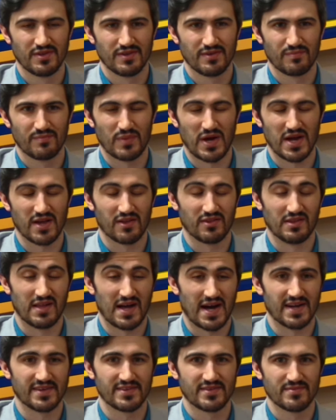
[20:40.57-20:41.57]
by a
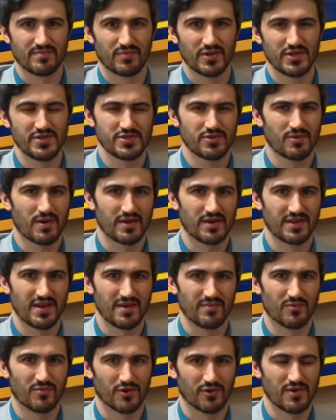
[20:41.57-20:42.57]
lot, but you still want to
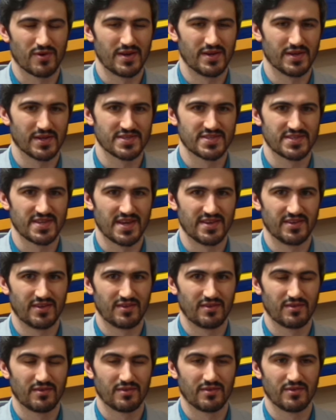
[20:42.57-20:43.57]
get more credit
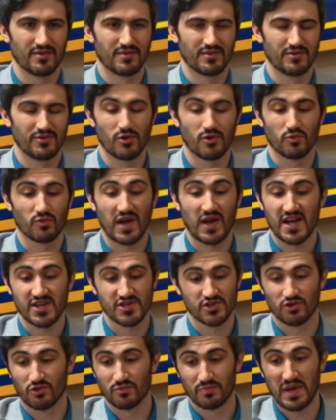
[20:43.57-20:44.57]
extended. No
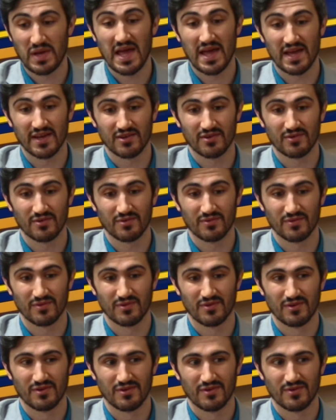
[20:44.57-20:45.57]
rational bank
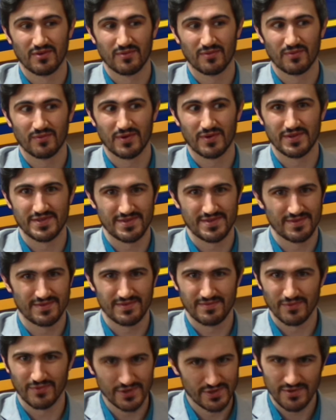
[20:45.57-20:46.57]
would
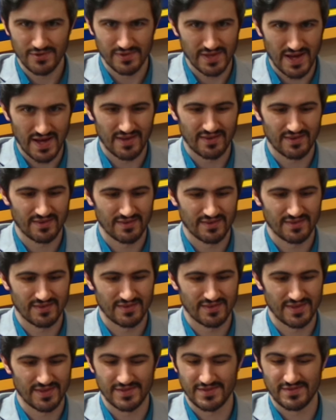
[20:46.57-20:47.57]
do that.
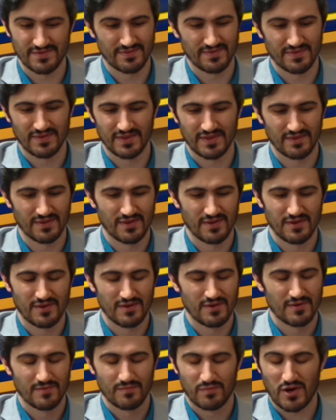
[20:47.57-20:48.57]
It
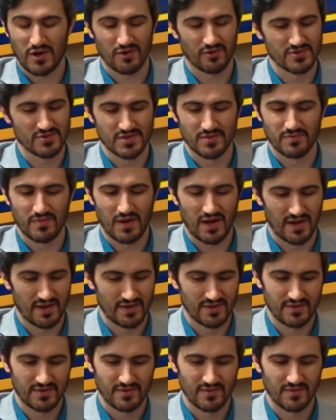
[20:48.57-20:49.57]
boggles the mind.